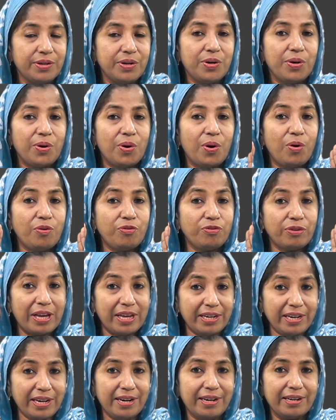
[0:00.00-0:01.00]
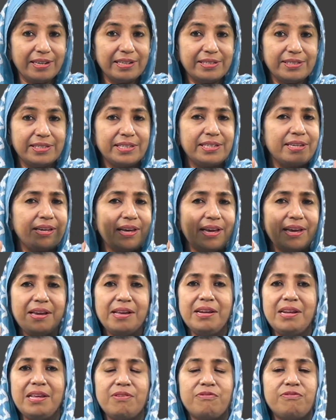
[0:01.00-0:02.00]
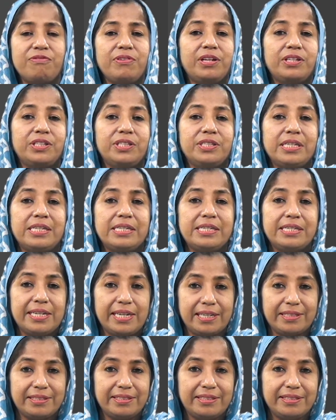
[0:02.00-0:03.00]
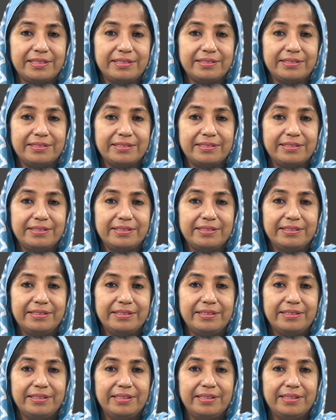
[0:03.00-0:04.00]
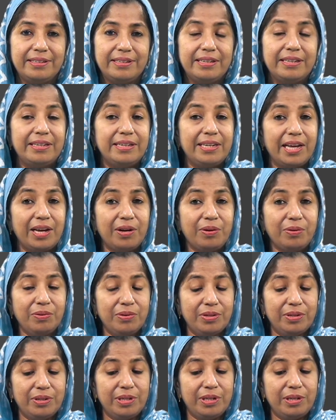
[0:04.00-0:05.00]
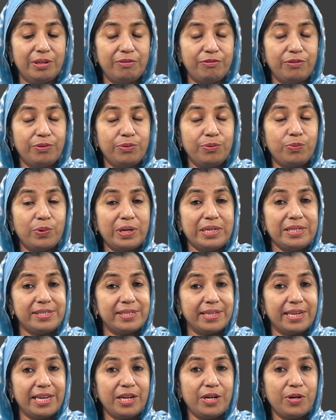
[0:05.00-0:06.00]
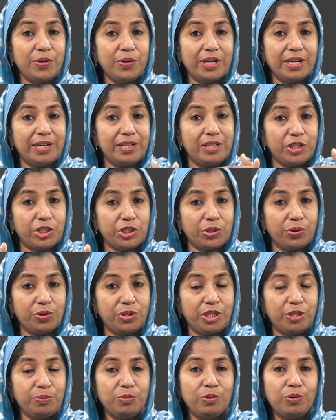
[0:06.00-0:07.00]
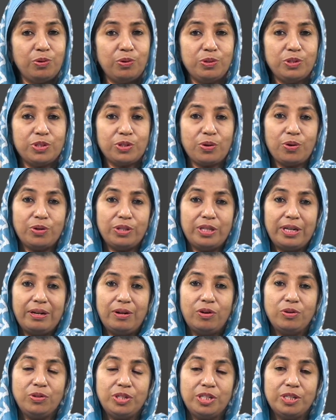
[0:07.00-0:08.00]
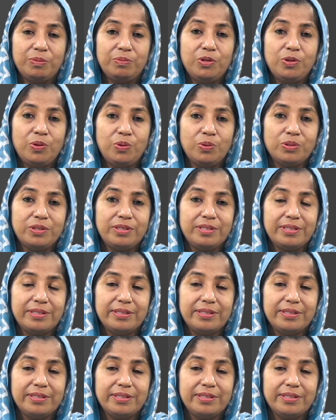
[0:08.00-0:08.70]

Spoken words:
of analyzing any fictional text. Now, if you once again look at the short-term goals on the long-term goals,